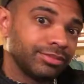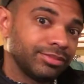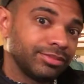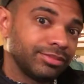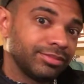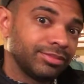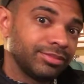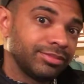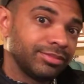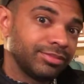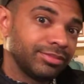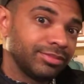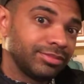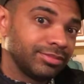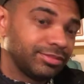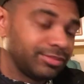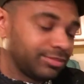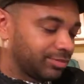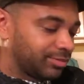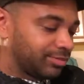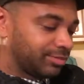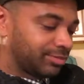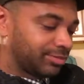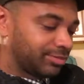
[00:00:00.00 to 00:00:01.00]
Look who it
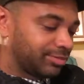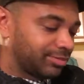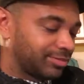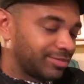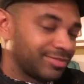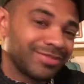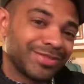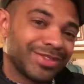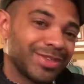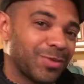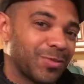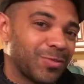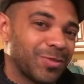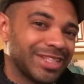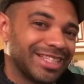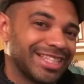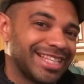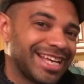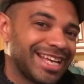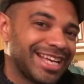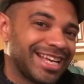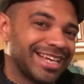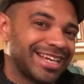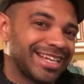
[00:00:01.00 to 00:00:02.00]
is, guys. What's
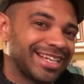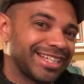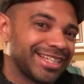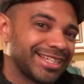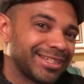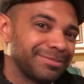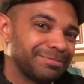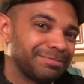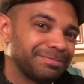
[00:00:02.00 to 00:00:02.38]
up?